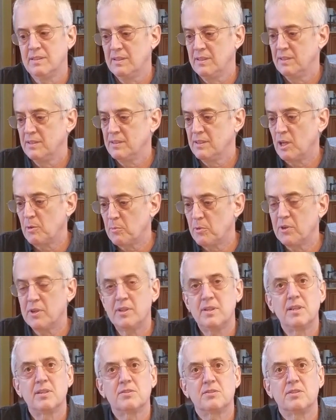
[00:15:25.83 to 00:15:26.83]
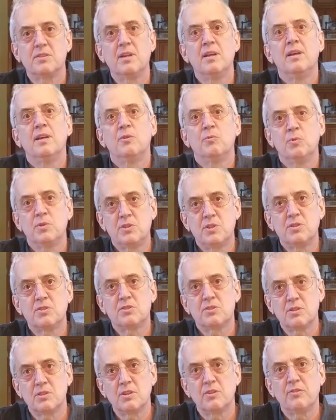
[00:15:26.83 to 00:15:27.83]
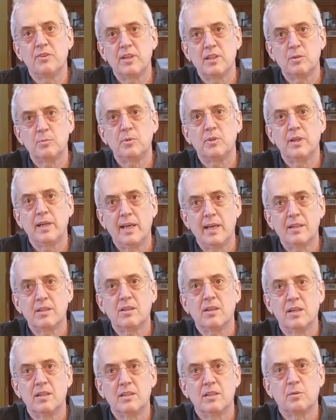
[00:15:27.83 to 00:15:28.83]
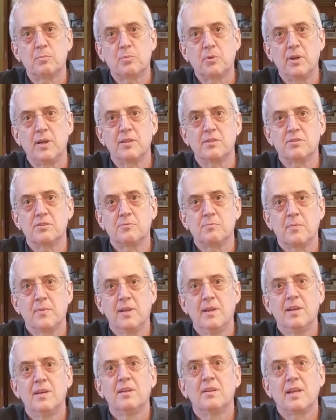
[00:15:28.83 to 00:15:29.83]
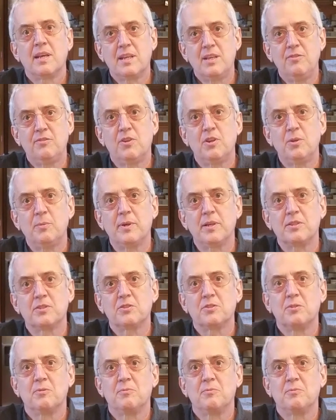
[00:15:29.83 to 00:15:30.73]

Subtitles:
numbered edition, which is still available at Gauntlet Press. Thank you very much.